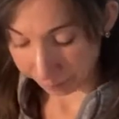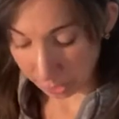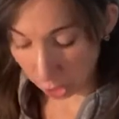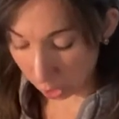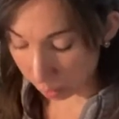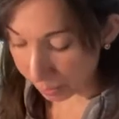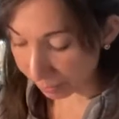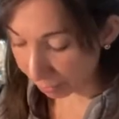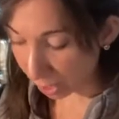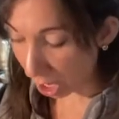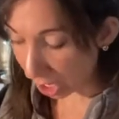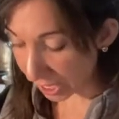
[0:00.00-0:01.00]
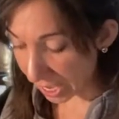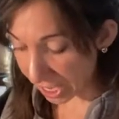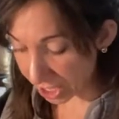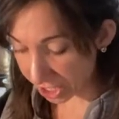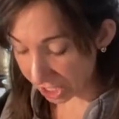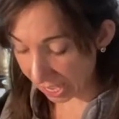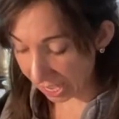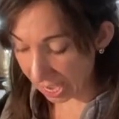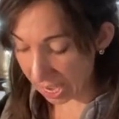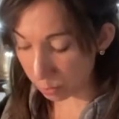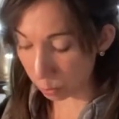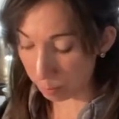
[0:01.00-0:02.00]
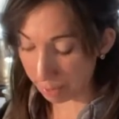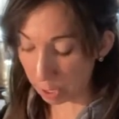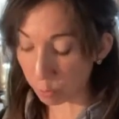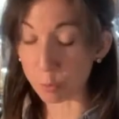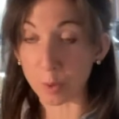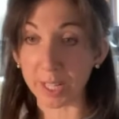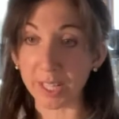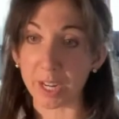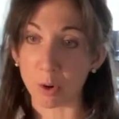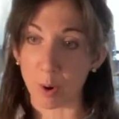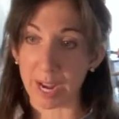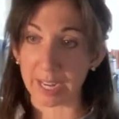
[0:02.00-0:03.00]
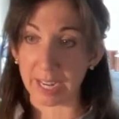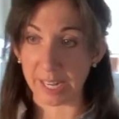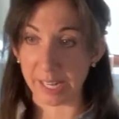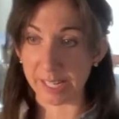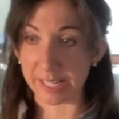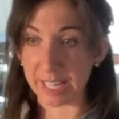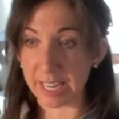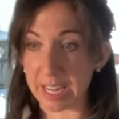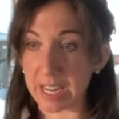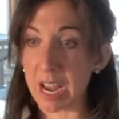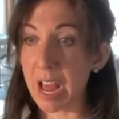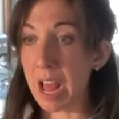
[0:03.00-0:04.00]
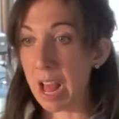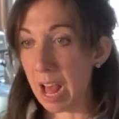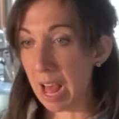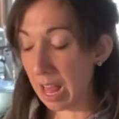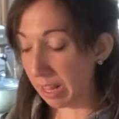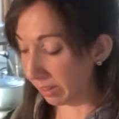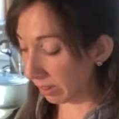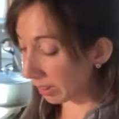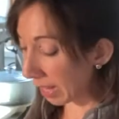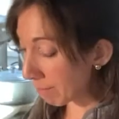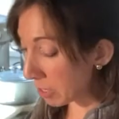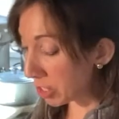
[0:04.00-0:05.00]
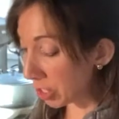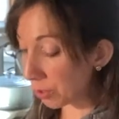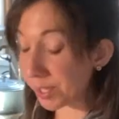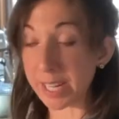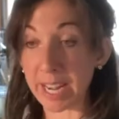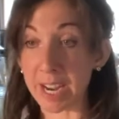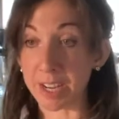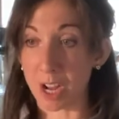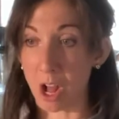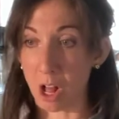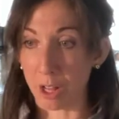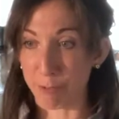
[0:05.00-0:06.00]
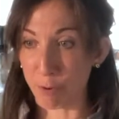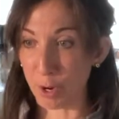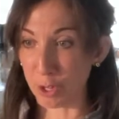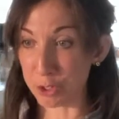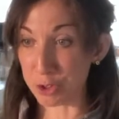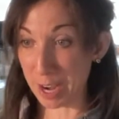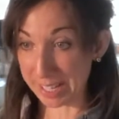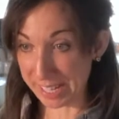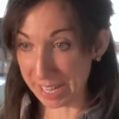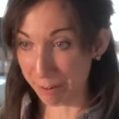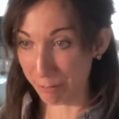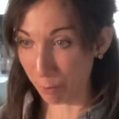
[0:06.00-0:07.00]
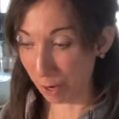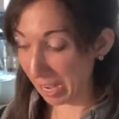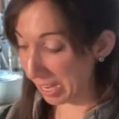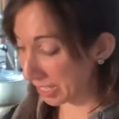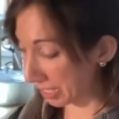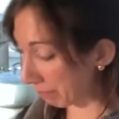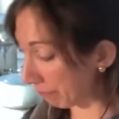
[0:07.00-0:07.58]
herbs for garnish, and we'll make a really quick, easy lemon juice and olive oil dressing for it.